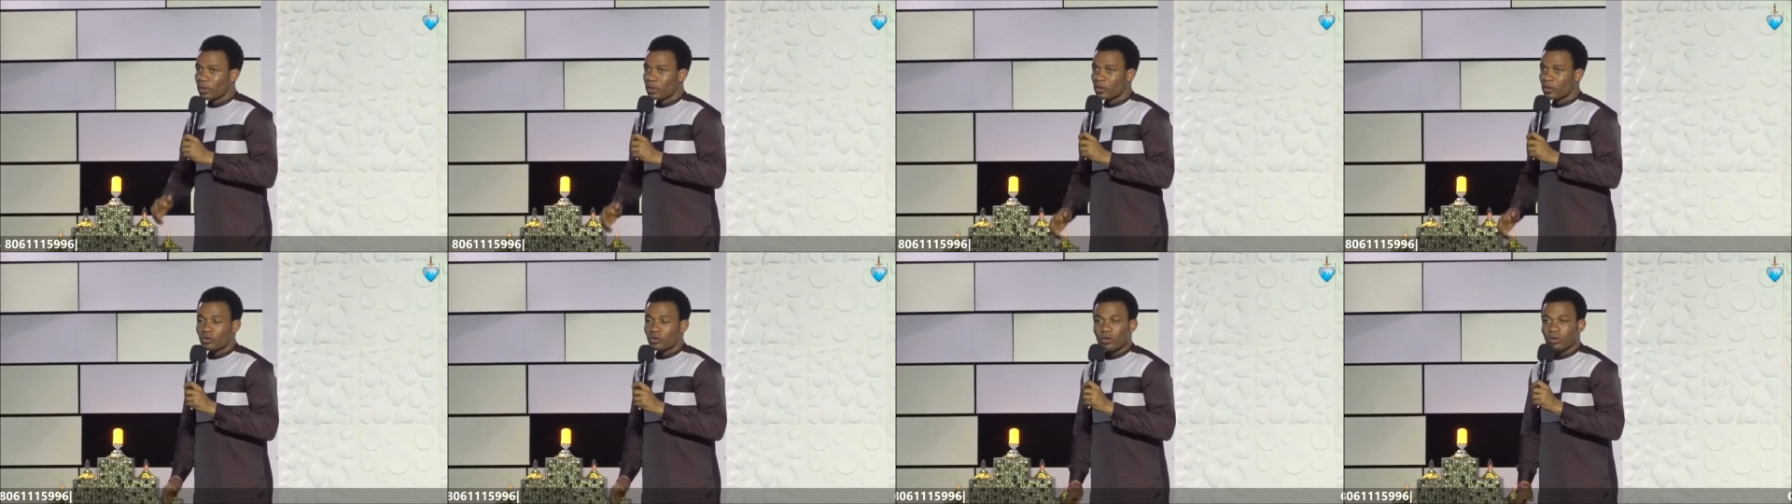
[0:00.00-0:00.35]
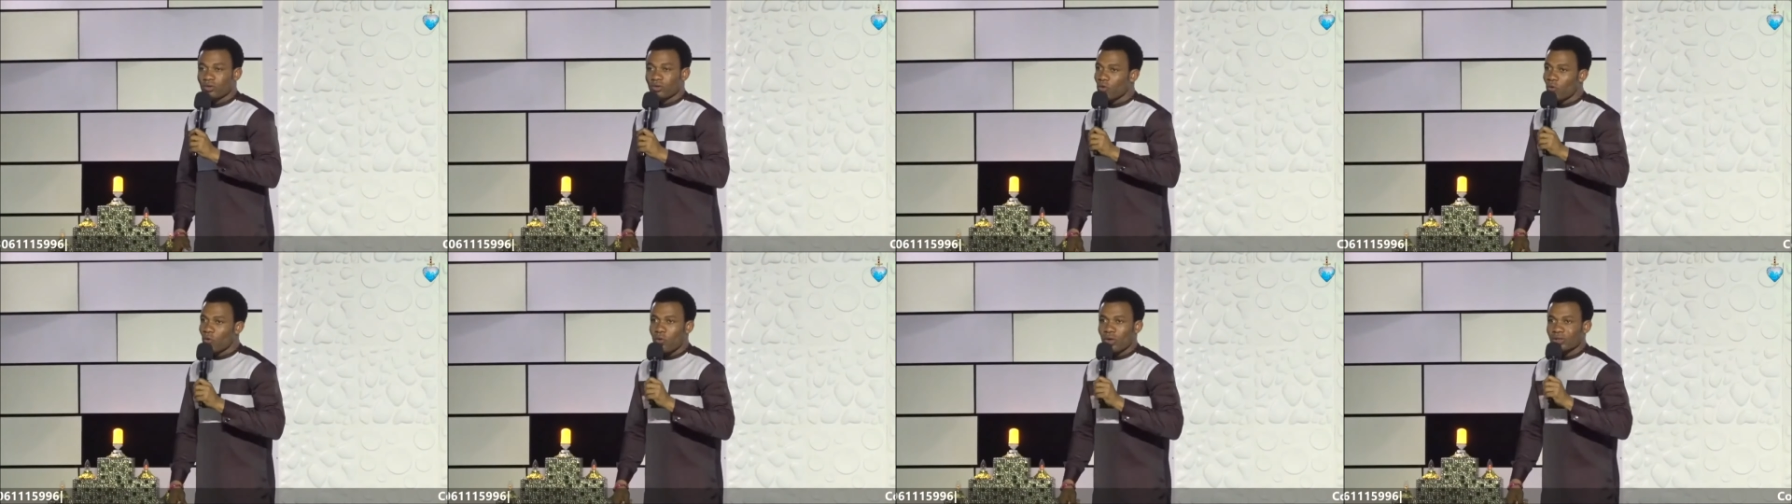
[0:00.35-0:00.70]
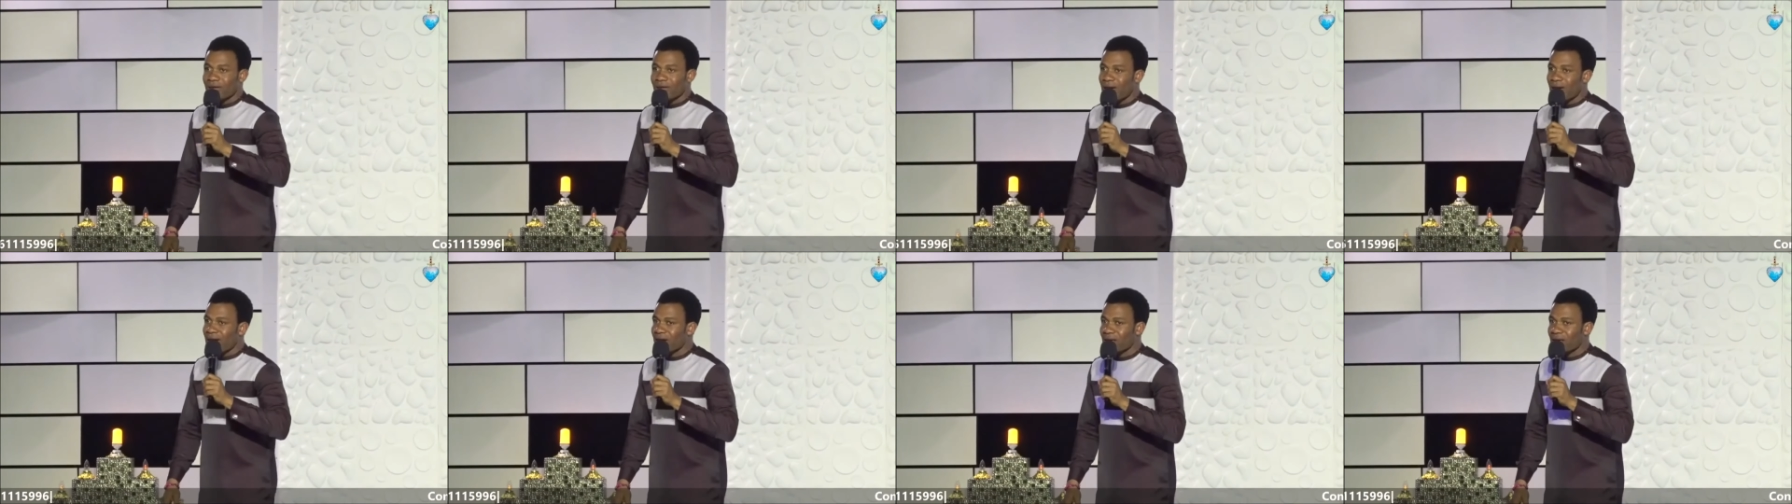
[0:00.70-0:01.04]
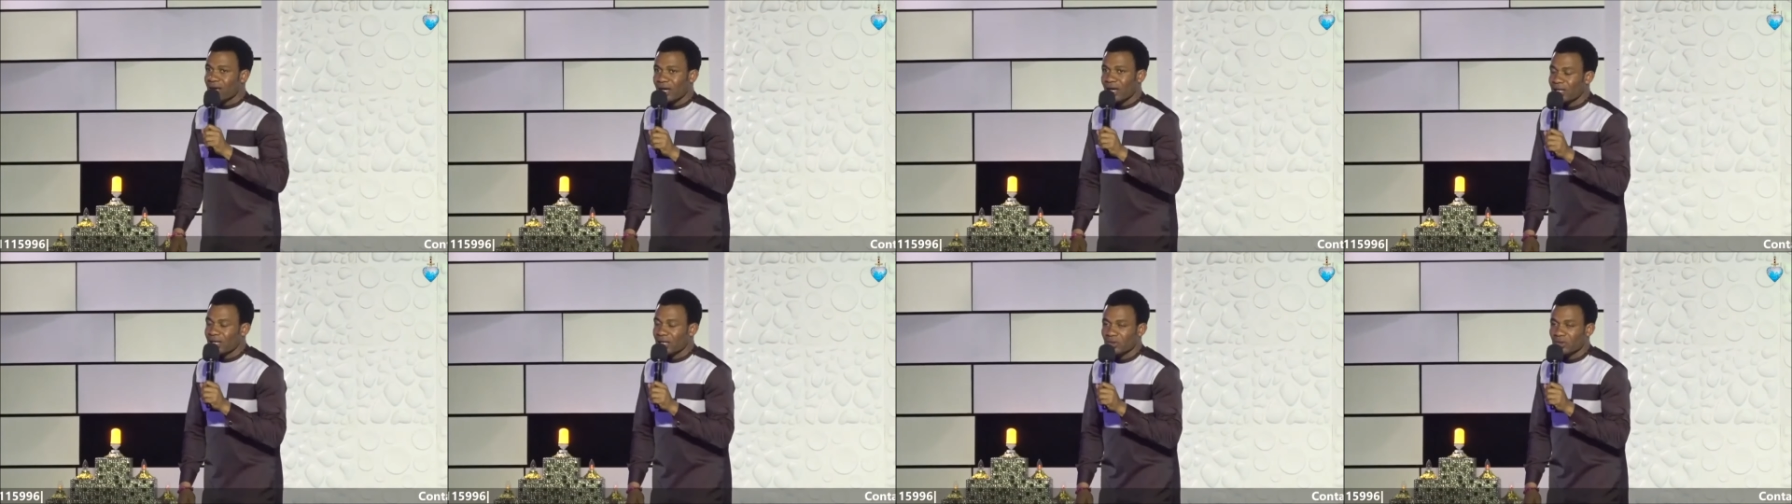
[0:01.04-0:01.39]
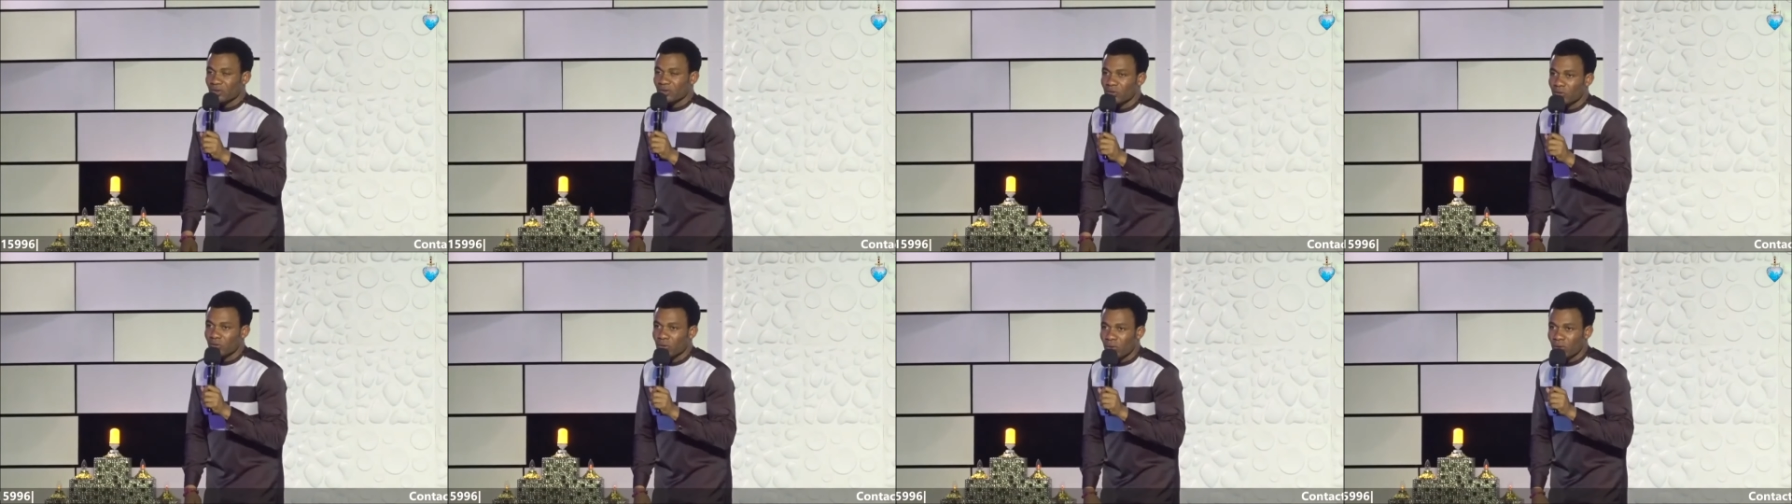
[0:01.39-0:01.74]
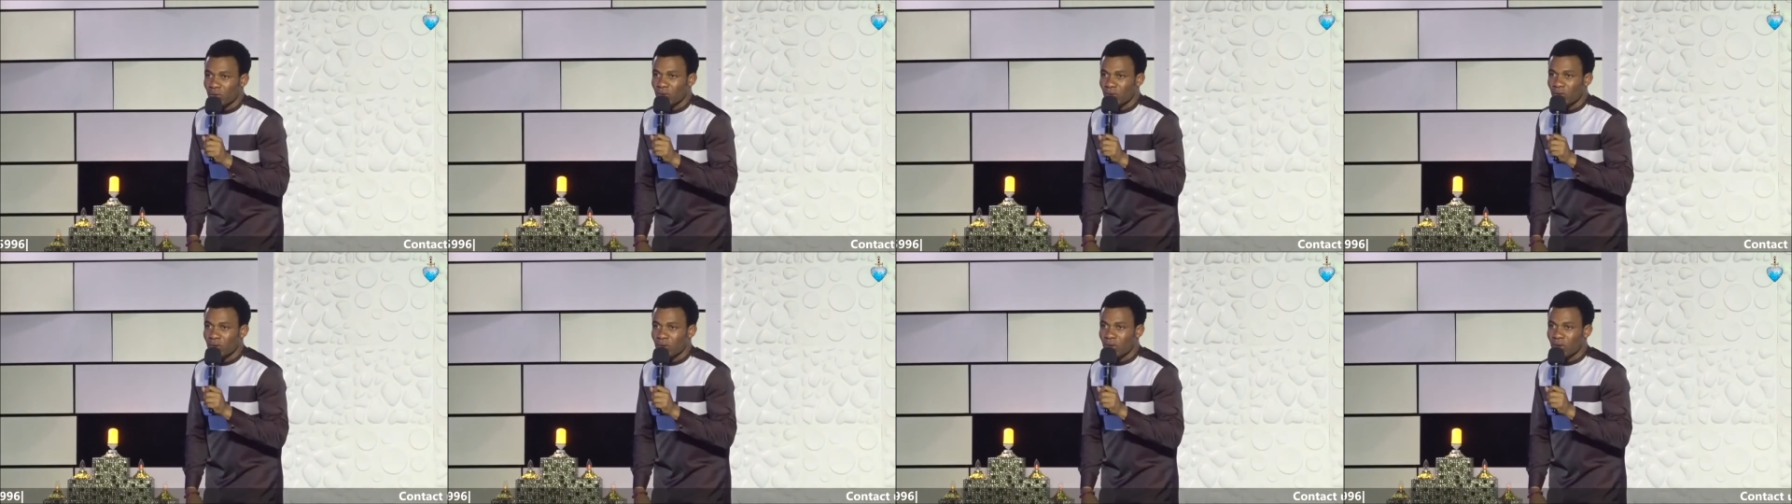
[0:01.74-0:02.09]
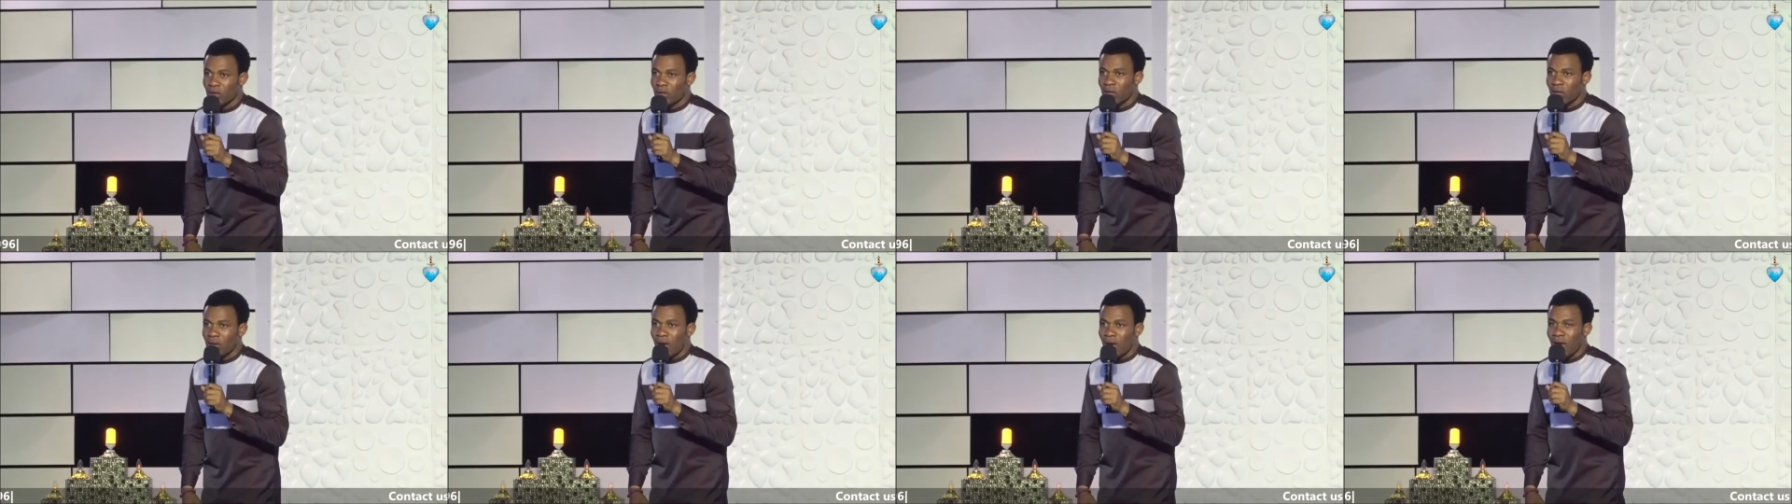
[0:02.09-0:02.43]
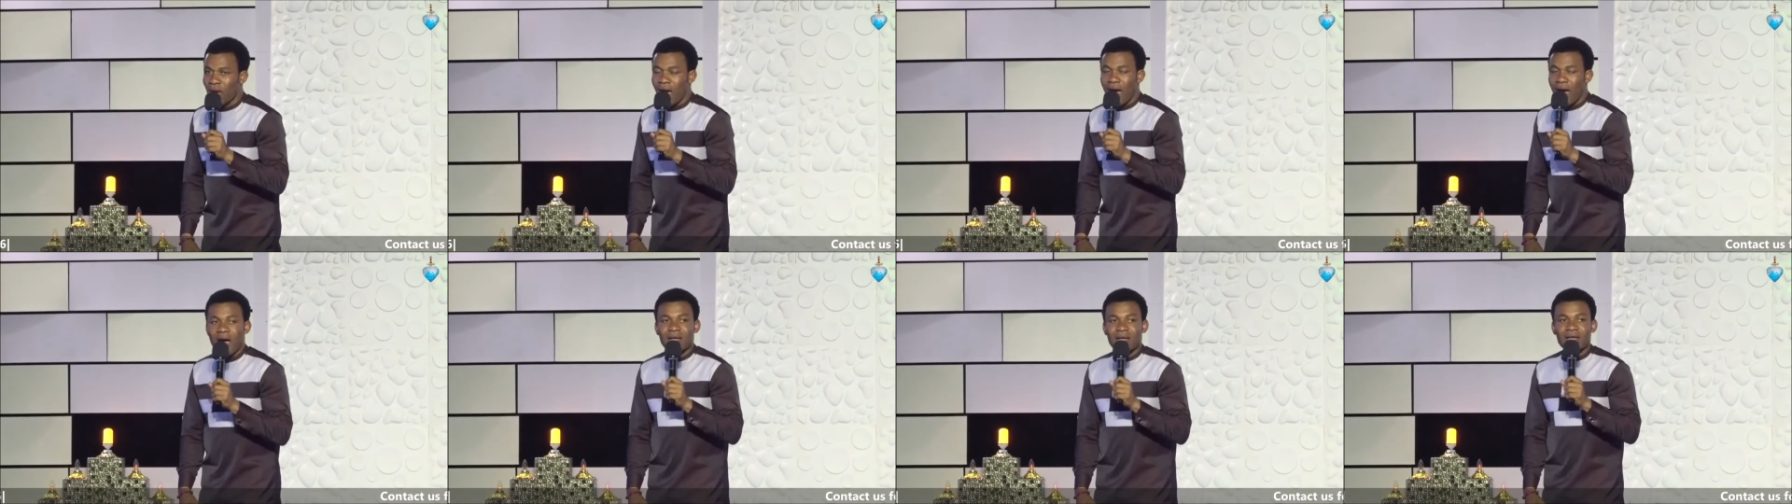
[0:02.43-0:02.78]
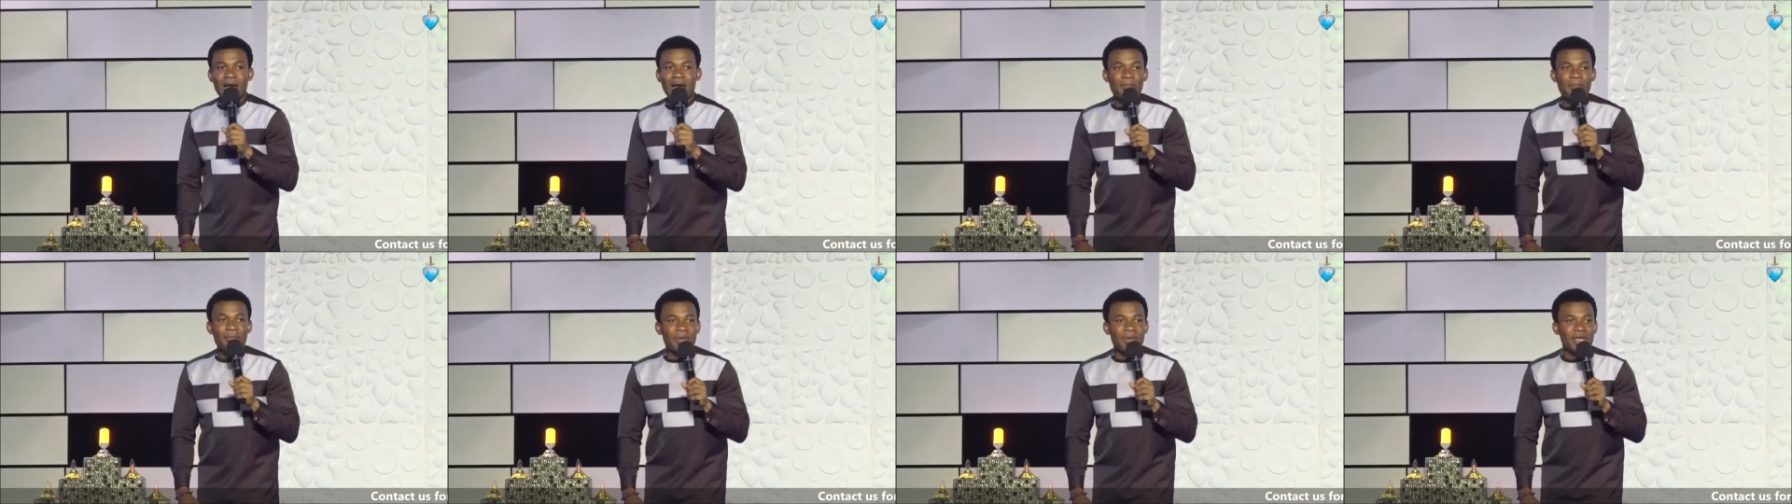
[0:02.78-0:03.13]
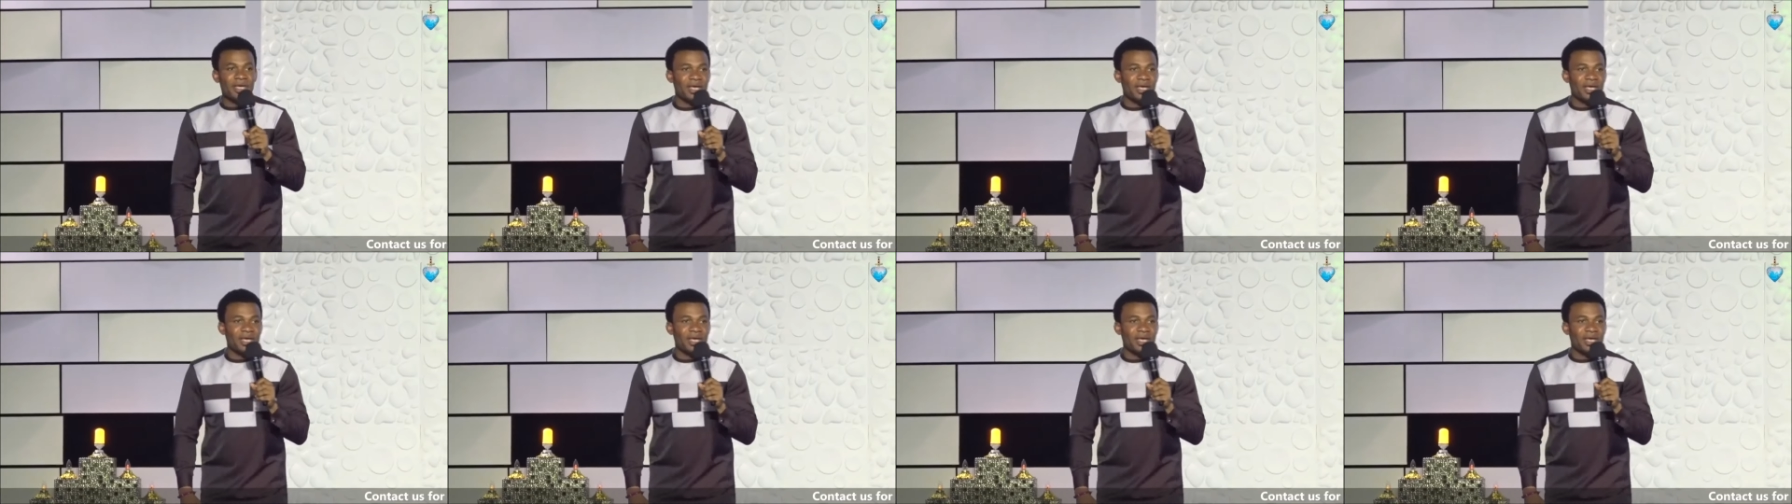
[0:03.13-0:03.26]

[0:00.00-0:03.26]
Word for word: You don't know what anger can do. Anger makes